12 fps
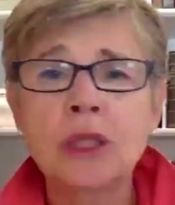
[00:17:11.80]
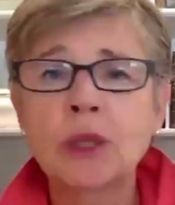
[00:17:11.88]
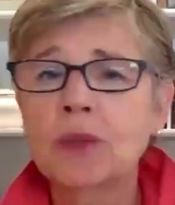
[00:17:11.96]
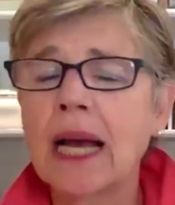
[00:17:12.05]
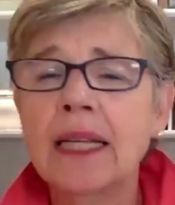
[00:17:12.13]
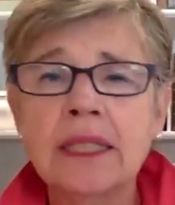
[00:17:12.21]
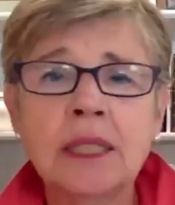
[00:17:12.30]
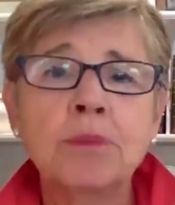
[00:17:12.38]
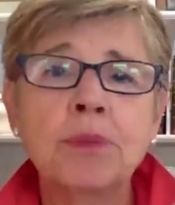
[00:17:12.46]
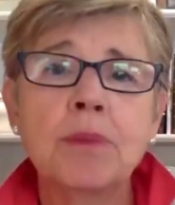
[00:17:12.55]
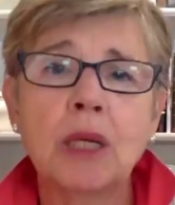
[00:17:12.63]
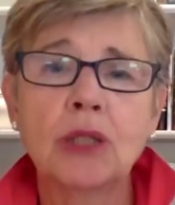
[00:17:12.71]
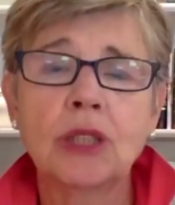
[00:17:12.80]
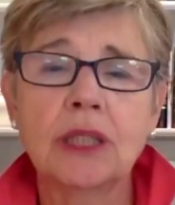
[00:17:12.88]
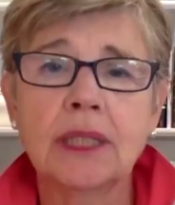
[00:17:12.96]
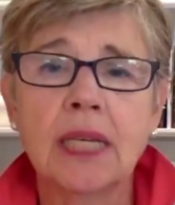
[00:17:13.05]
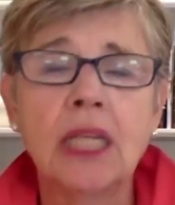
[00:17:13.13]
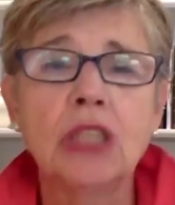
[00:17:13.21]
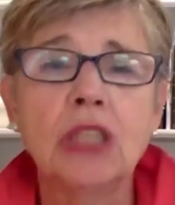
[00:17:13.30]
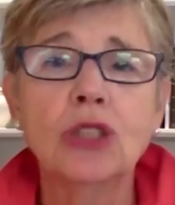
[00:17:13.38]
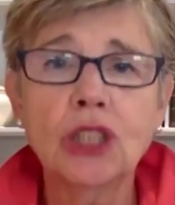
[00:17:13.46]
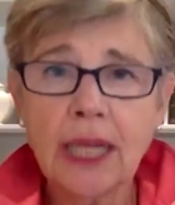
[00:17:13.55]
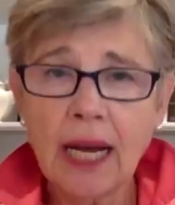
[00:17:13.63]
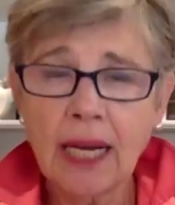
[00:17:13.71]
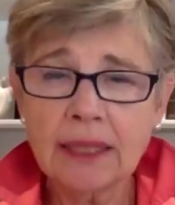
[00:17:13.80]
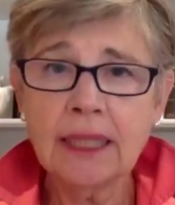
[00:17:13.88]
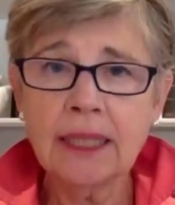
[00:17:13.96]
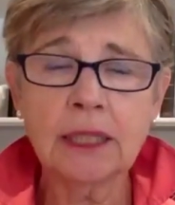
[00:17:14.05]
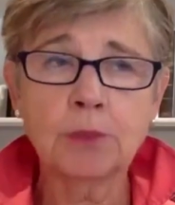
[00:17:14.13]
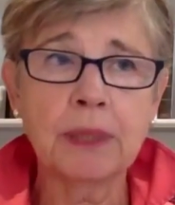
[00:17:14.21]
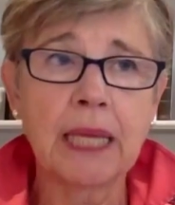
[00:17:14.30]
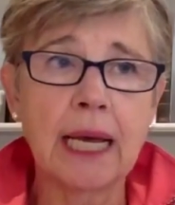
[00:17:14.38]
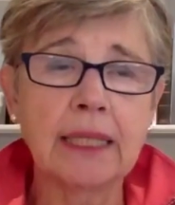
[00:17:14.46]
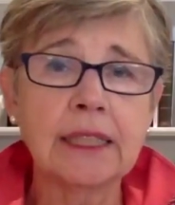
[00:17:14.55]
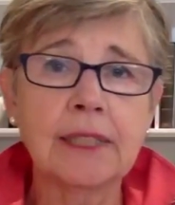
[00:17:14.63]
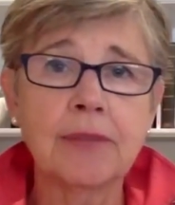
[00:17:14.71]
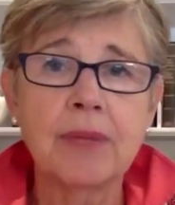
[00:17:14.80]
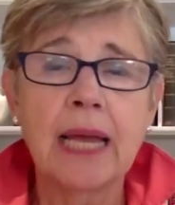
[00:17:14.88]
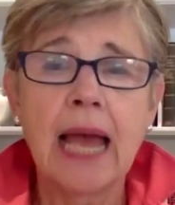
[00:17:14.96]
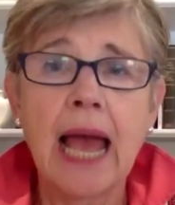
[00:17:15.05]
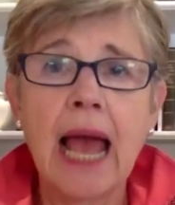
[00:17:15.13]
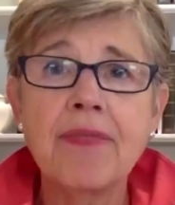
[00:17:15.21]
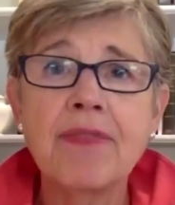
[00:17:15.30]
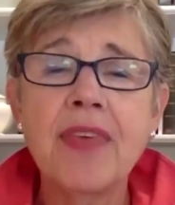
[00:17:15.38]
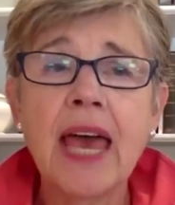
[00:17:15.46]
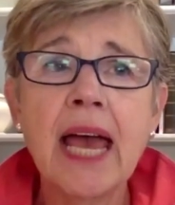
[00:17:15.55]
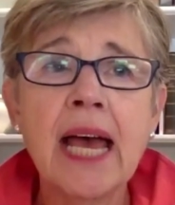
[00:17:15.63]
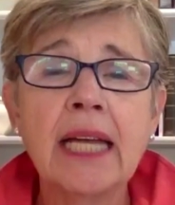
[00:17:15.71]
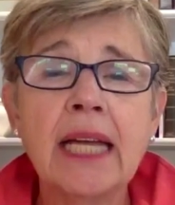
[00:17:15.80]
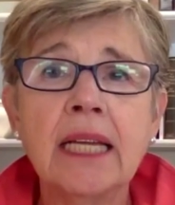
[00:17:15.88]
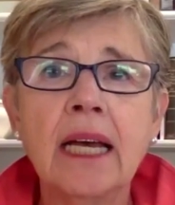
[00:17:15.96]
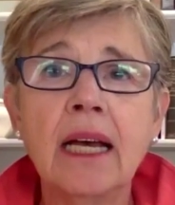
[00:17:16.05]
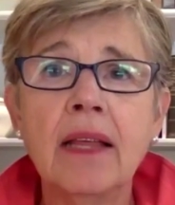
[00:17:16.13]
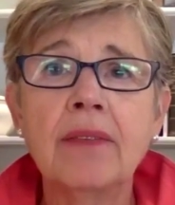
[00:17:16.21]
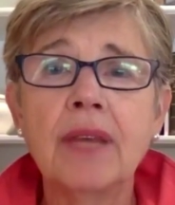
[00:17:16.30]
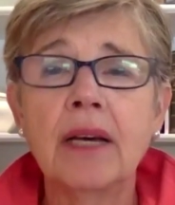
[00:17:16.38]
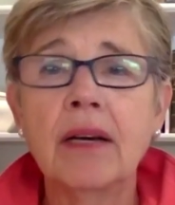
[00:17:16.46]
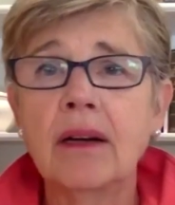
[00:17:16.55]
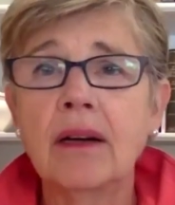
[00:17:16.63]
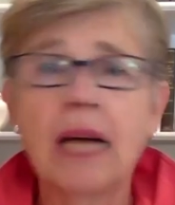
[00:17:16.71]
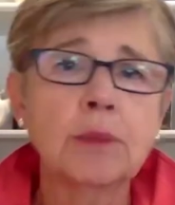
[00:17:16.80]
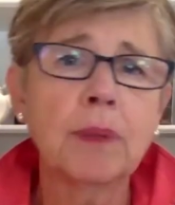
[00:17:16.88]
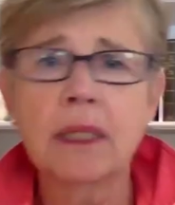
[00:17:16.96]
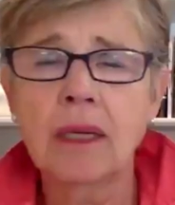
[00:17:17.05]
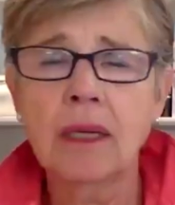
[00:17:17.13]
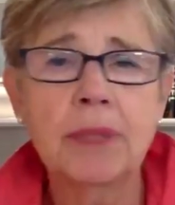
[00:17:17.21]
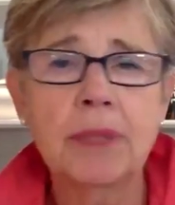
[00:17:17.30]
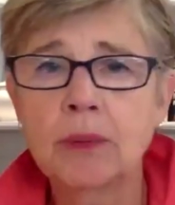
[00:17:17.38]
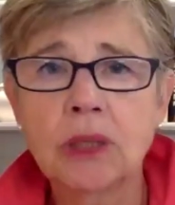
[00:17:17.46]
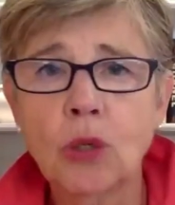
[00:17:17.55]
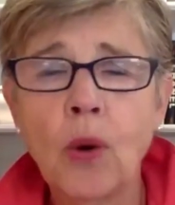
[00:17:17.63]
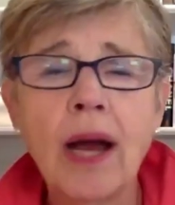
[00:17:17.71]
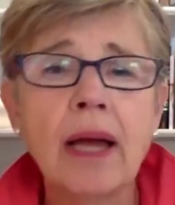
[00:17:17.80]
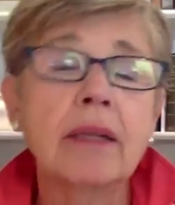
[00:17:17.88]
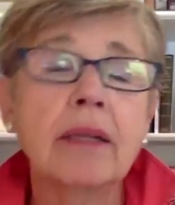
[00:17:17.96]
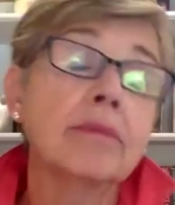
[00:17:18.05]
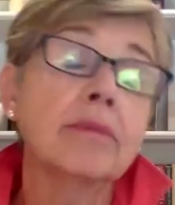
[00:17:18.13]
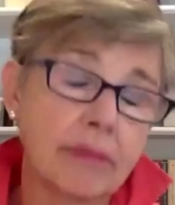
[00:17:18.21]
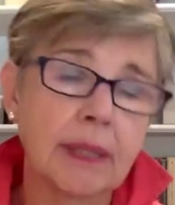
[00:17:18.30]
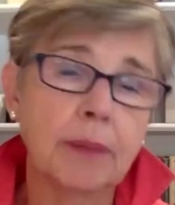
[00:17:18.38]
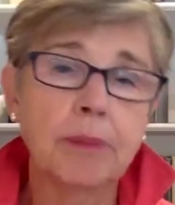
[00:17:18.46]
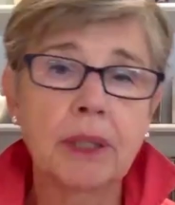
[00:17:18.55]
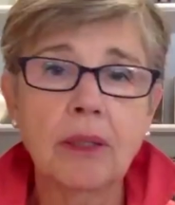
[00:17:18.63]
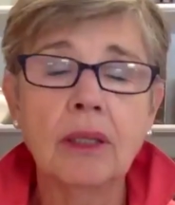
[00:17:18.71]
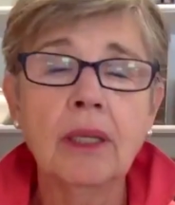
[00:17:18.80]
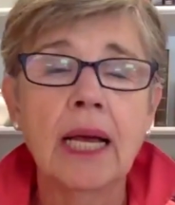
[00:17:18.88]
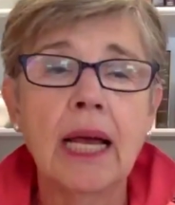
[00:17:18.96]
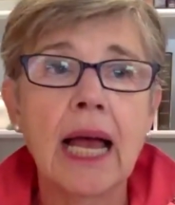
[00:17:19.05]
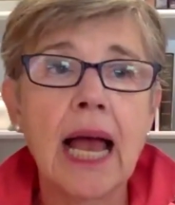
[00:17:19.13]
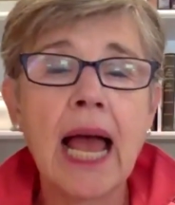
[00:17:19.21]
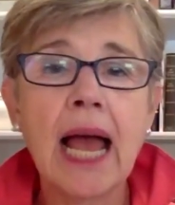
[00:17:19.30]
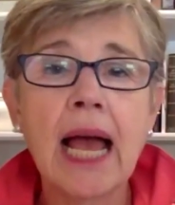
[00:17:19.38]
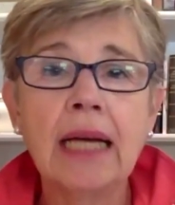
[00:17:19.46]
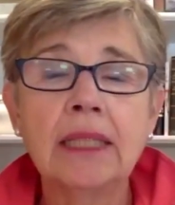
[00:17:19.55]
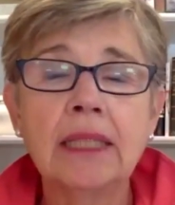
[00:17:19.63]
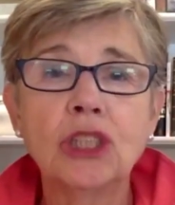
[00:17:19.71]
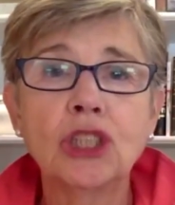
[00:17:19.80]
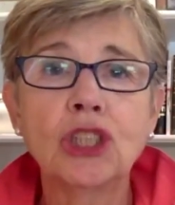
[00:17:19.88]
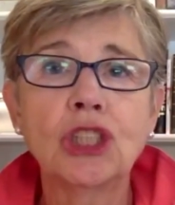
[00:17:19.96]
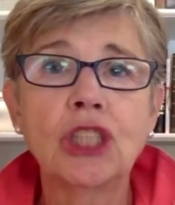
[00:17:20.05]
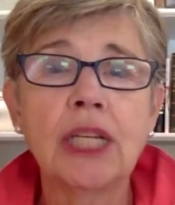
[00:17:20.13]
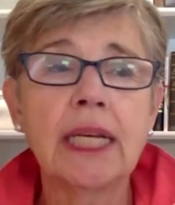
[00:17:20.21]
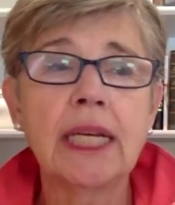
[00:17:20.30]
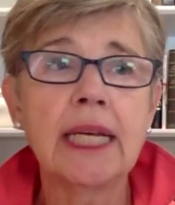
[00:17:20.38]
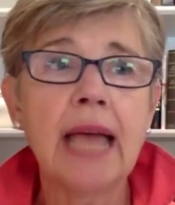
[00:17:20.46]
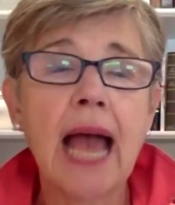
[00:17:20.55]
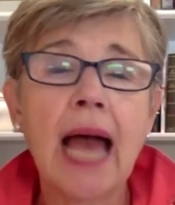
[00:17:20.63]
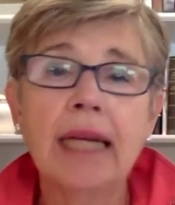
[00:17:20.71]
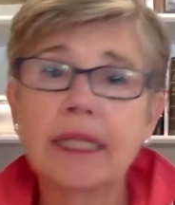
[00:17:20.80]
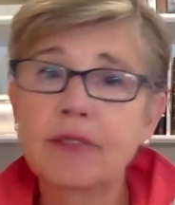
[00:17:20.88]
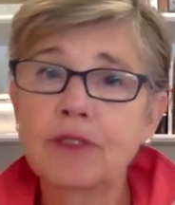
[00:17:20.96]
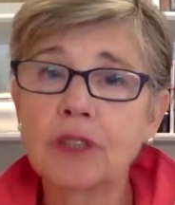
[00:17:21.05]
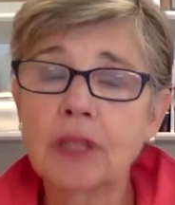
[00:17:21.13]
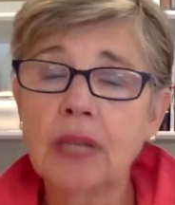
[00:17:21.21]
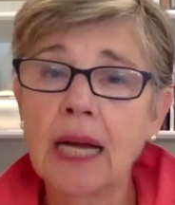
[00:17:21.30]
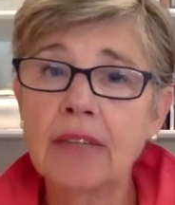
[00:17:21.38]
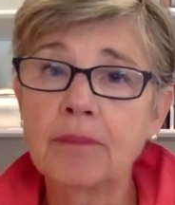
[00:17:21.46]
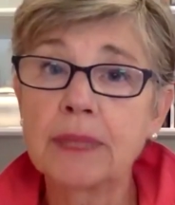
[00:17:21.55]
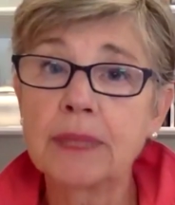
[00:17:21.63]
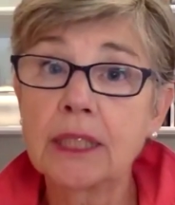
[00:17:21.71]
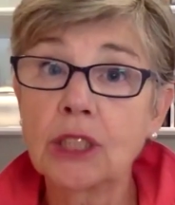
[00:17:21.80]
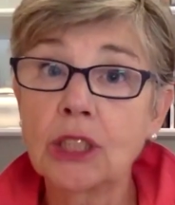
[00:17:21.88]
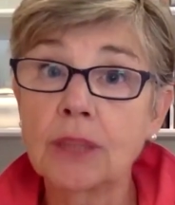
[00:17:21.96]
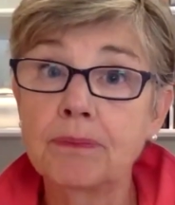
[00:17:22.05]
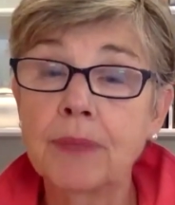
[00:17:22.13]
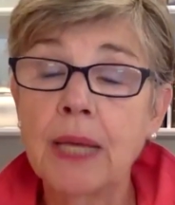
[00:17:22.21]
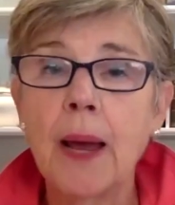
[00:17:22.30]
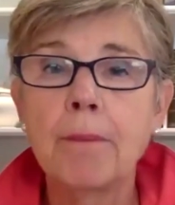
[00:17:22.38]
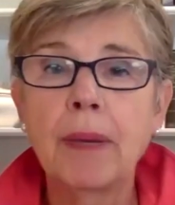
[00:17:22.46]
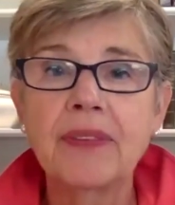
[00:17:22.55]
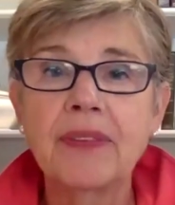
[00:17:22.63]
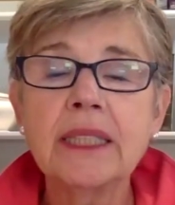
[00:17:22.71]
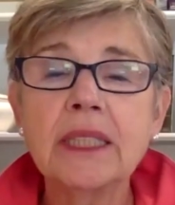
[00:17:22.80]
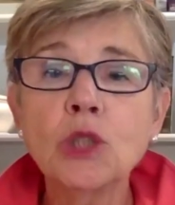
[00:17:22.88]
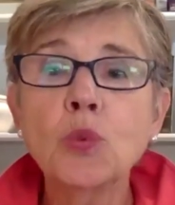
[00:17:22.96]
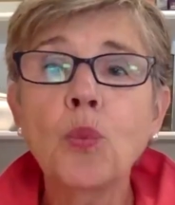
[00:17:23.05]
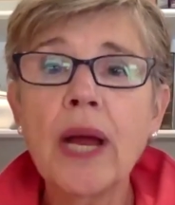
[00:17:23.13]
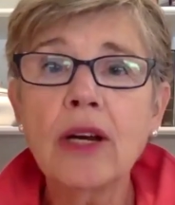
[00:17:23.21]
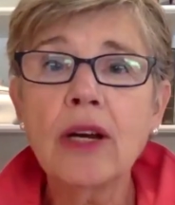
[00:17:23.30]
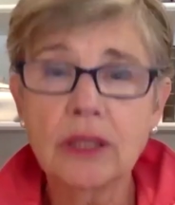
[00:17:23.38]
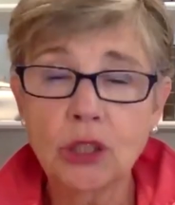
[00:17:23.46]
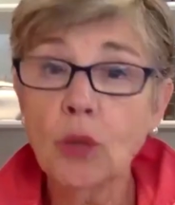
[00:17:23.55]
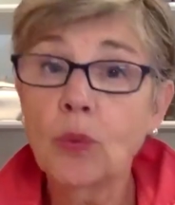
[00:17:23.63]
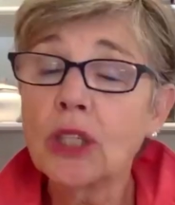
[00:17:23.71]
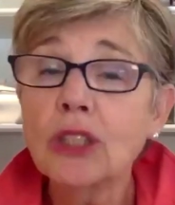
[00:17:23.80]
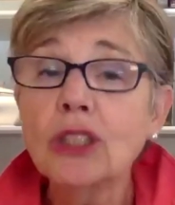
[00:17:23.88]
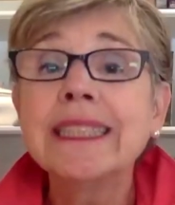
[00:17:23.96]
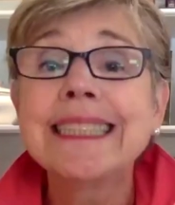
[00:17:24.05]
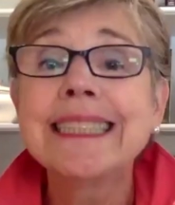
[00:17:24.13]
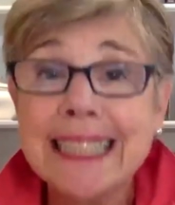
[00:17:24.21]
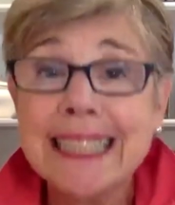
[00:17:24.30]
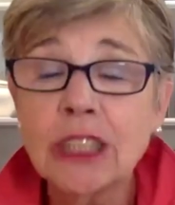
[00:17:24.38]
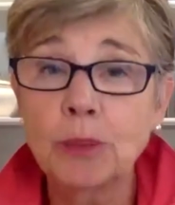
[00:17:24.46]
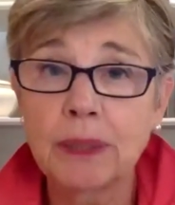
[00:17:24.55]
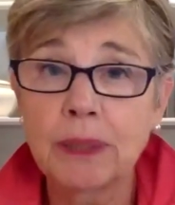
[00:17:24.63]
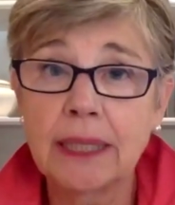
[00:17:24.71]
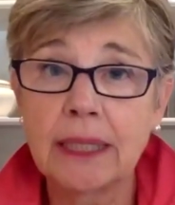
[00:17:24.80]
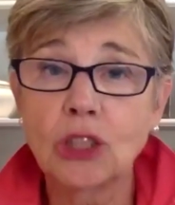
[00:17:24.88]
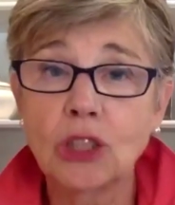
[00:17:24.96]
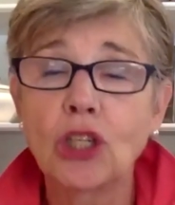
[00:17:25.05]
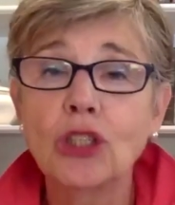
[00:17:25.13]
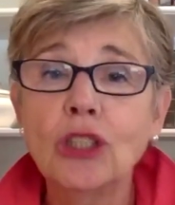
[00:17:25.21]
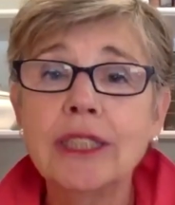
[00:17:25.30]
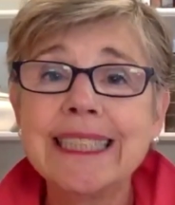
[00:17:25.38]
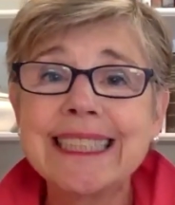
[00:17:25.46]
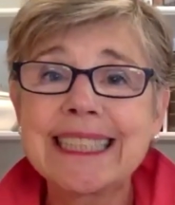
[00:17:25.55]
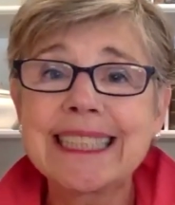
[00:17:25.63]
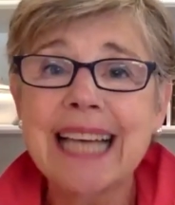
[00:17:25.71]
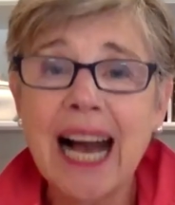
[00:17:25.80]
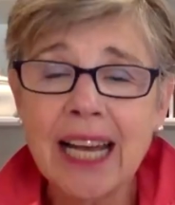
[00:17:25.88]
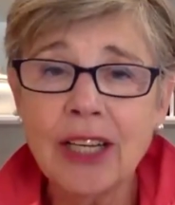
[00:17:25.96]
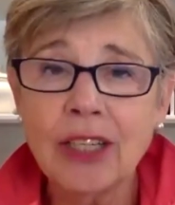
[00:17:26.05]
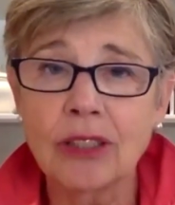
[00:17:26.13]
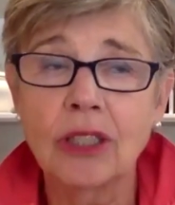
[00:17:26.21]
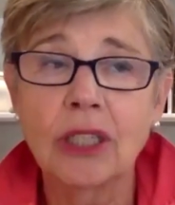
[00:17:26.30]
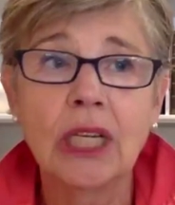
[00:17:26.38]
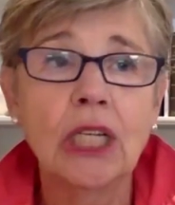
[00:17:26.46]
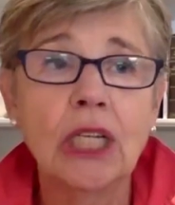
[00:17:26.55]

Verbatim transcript: constant promotions. So she got to this place, and then the hospital company was acquired, typical, and she had a different kind of position. But this is where, so her disease to please, her desire